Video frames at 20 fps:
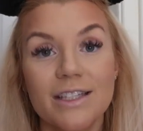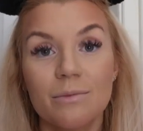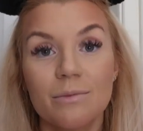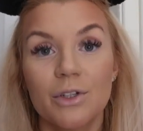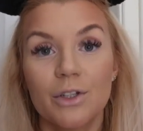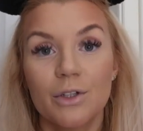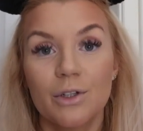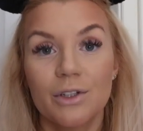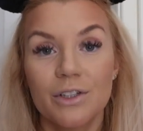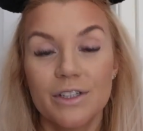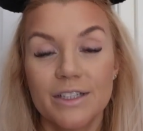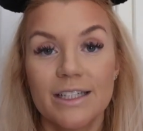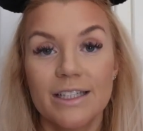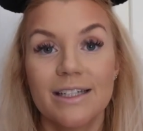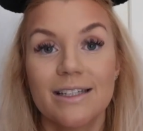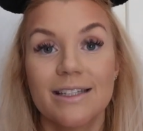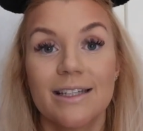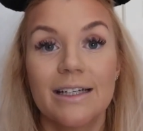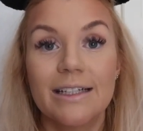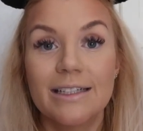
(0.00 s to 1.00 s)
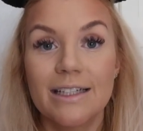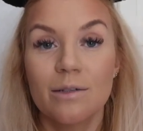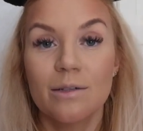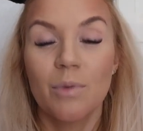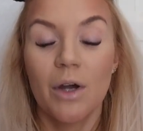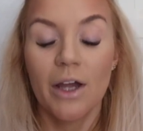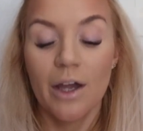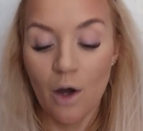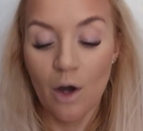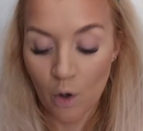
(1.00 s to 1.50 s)
similar colors to this that I did
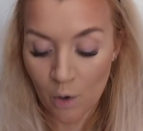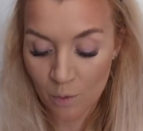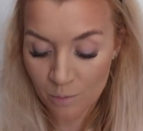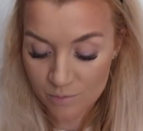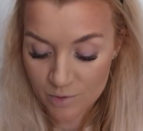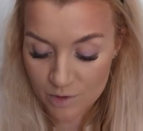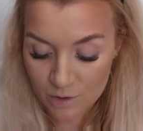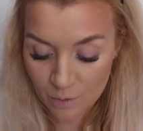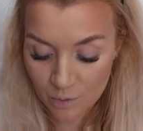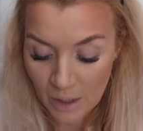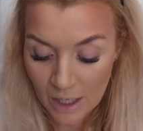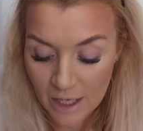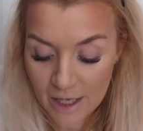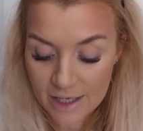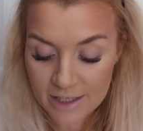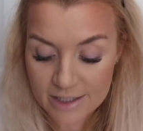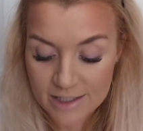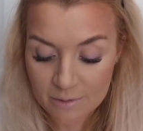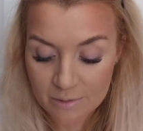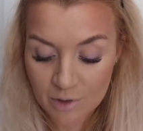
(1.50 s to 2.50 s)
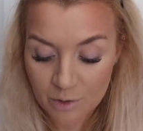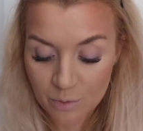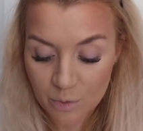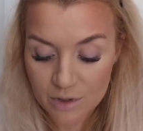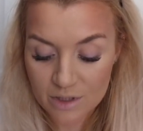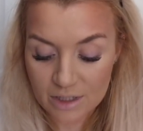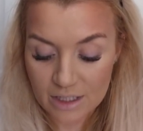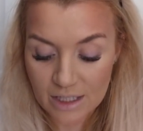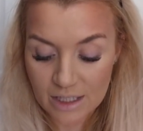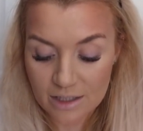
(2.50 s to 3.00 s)
buy at home, so similar
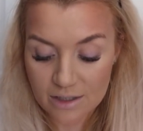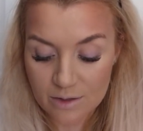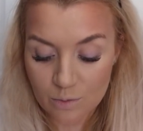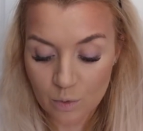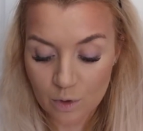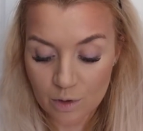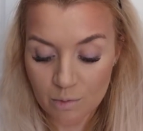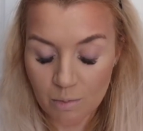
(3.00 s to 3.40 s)
ones to this would